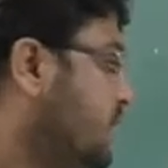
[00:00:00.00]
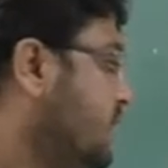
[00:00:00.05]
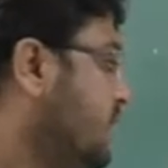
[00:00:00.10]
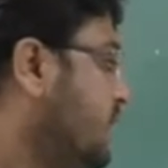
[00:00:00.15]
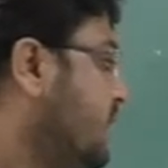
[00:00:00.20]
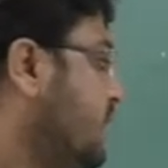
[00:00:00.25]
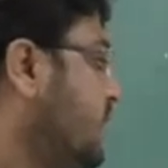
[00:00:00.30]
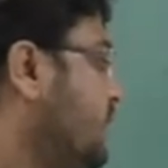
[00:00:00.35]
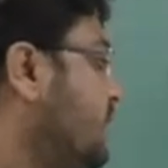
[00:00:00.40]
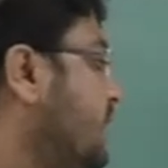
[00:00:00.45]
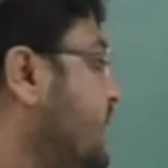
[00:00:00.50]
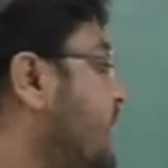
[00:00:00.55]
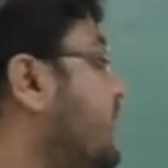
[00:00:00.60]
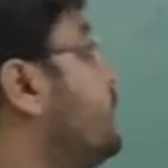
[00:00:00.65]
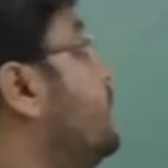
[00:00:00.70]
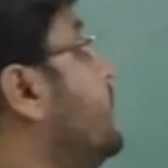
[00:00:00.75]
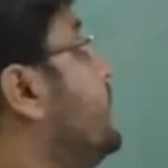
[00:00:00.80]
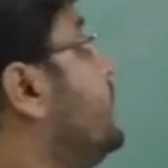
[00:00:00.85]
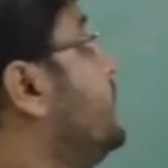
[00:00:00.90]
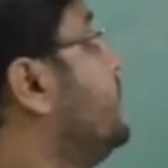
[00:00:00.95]

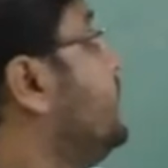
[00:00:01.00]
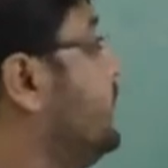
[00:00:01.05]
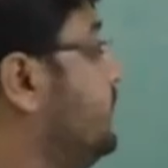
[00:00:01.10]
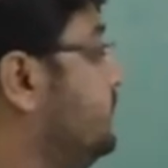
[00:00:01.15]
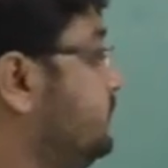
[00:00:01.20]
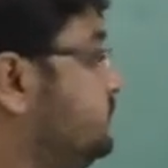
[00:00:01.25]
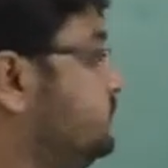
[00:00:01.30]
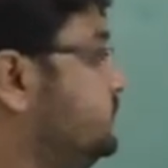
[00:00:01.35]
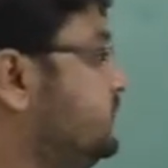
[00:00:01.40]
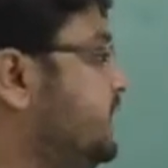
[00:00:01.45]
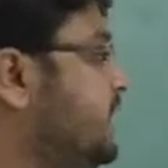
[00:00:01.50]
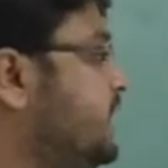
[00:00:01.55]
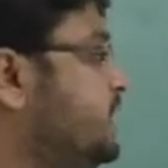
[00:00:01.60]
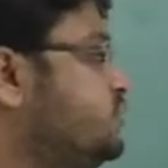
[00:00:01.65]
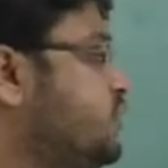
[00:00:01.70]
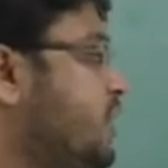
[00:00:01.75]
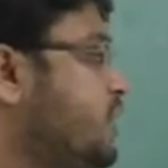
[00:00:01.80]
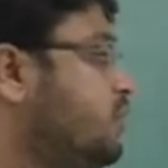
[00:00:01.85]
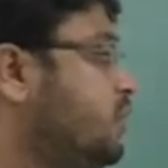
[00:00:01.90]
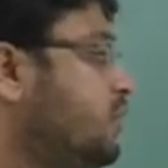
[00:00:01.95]
Aqua Regia. Clear?
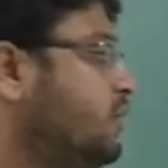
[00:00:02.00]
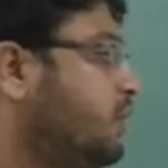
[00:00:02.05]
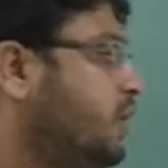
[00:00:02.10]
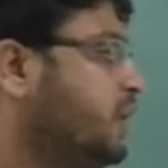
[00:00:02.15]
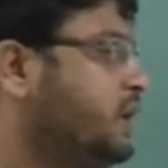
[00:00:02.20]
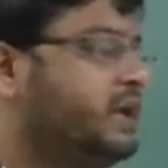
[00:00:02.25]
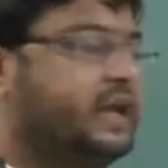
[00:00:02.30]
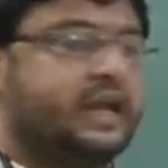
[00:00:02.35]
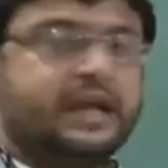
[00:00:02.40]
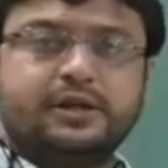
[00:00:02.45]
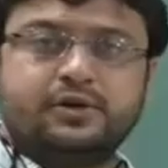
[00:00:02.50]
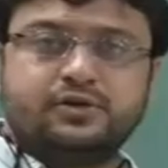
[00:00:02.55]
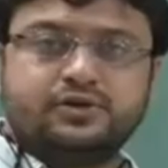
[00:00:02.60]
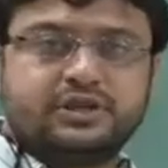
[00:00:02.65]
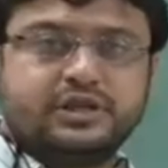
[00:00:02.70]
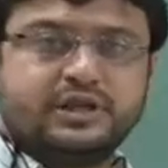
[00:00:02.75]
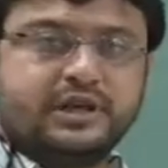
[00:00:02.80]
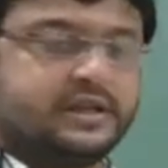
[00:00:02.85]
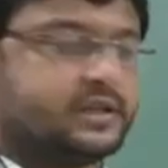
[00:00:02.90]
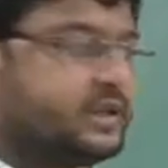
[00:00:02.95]
So I got what?
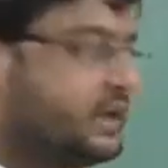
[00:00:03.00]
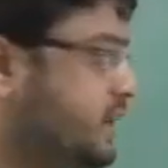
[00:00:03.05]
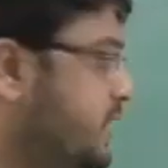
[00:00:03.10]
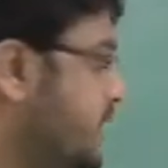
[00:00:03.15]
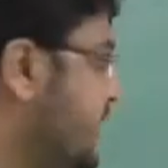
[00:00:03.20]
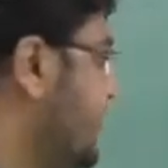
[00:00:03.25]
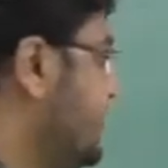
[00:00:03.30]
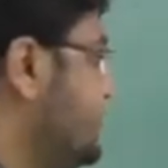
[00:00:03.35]
AuCl3.